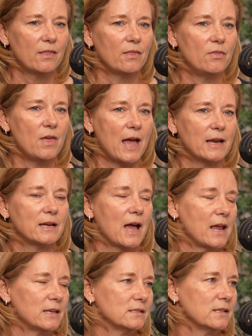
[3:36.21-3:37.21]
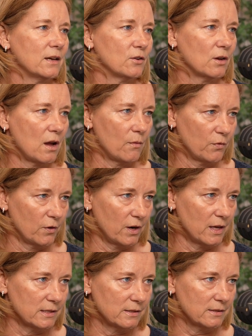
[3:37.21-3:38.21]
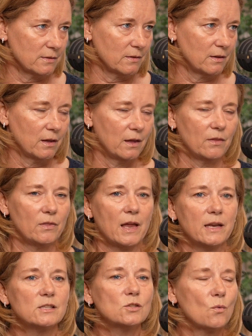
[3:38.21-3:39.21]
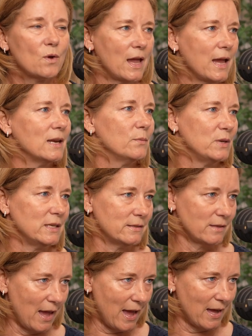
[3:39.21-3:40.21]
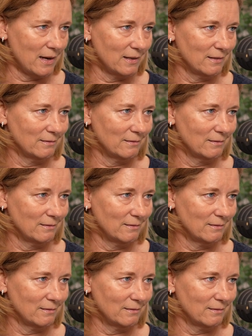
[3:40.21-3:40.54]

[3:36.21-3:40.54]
that God is there to comfort us, that it's okay to be sad.